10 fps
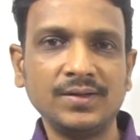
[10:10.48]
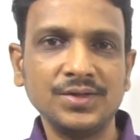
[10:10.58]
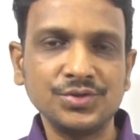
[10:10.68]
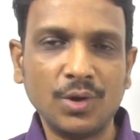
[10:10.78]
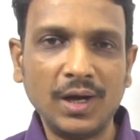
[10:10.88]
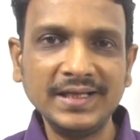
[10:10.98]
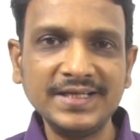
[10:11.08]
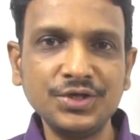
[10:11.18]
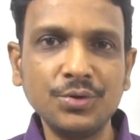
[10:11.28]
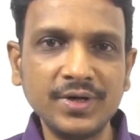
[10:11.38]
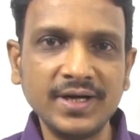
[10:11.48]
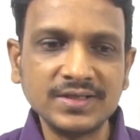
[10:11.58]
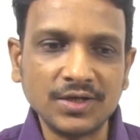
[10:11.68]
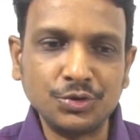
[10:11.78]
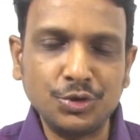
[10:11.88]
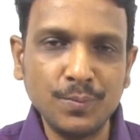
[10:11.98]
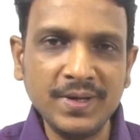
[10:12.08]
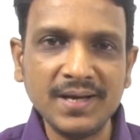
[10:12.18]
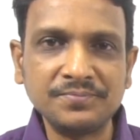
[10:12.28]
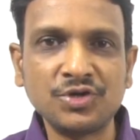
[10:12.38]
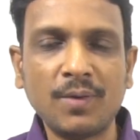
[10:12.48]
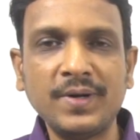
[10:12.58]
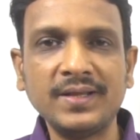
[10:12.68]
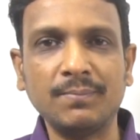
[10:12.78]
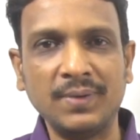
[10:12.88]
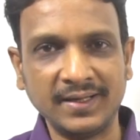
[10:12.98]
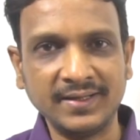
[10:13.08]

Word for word: So all these nutrients are to be absorbed in the blood.